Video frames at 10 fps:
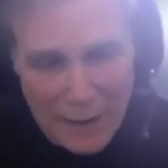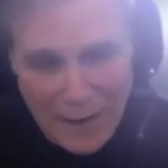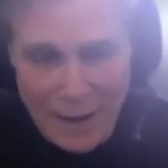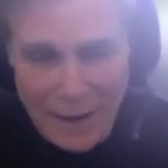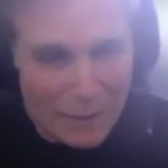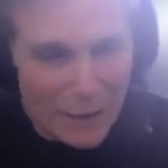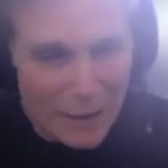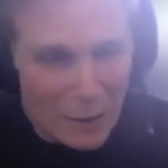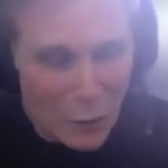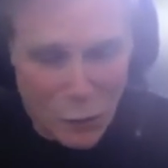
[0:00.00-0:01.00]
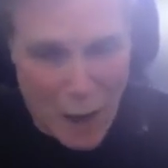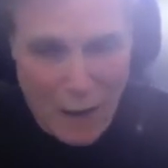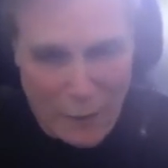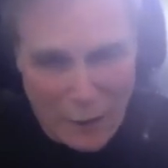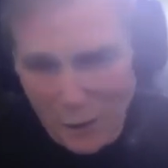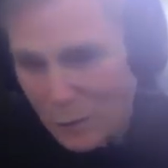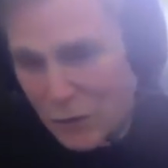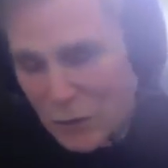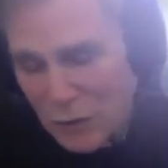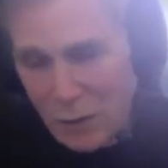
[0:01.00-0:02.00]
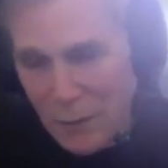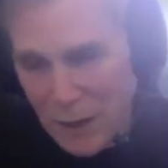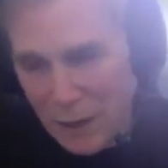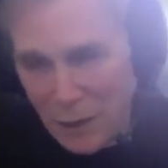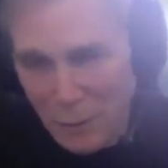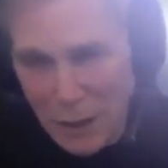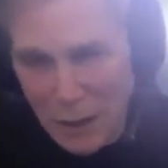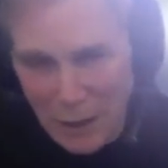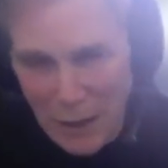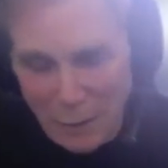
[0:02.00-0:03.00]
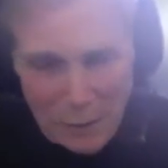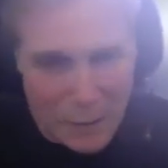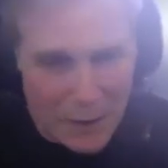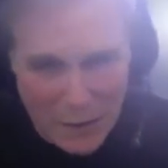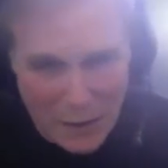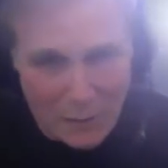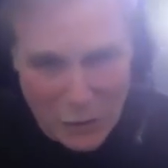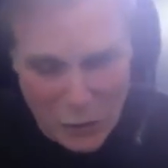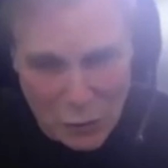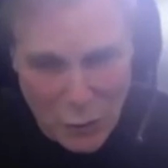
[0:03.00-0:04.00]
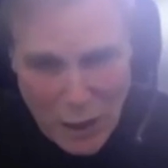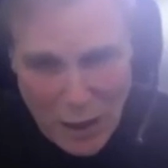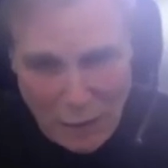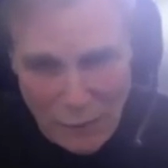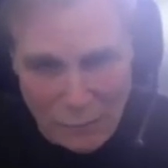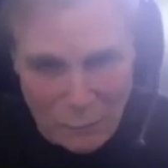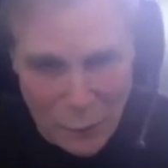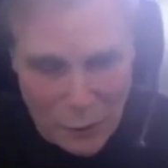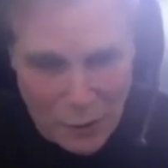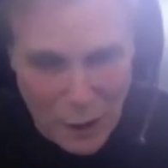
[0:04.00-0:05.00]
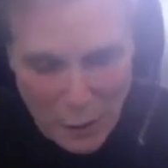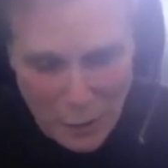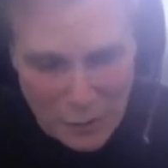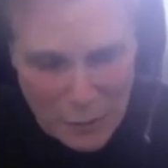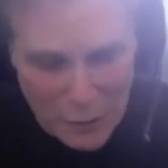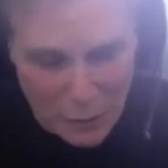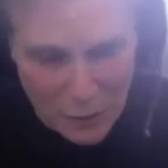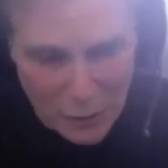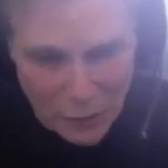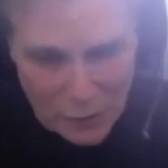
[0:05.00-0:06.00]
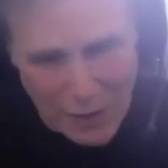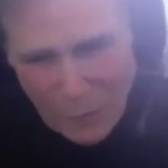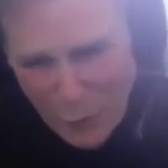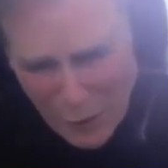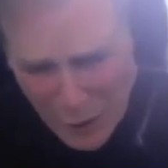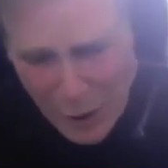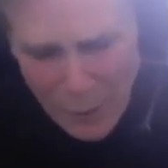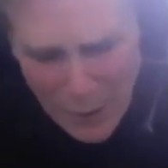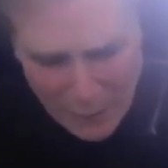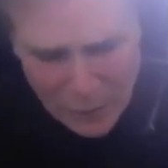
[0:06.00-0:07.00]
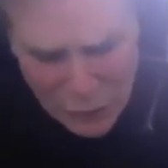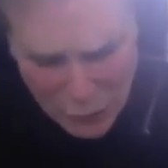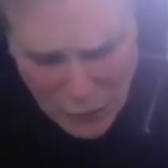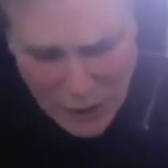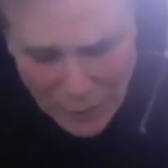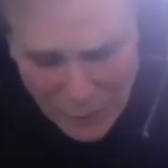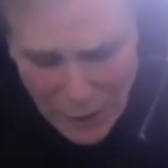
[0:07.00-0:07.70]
and it, uh, and you're driving, it will just start making your money. Now it depends how much you drive and where you go and so on and so forth. Not where you go, but how much you drive.